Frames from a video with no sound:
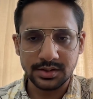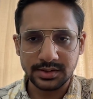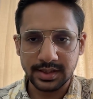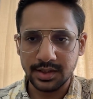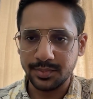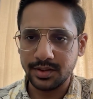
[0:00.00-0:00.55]

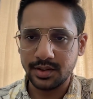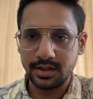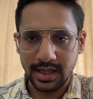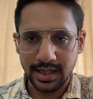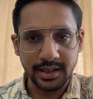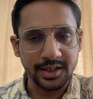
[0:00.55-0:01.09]
celebrity,
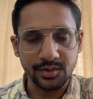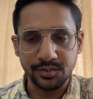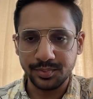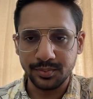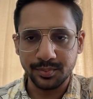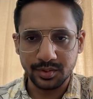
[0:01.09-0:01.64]
hiring of
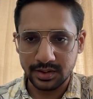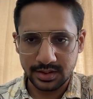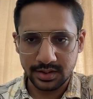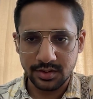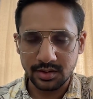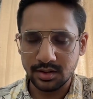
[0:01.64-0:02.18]
people,
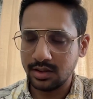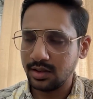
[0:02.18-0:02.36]
etc.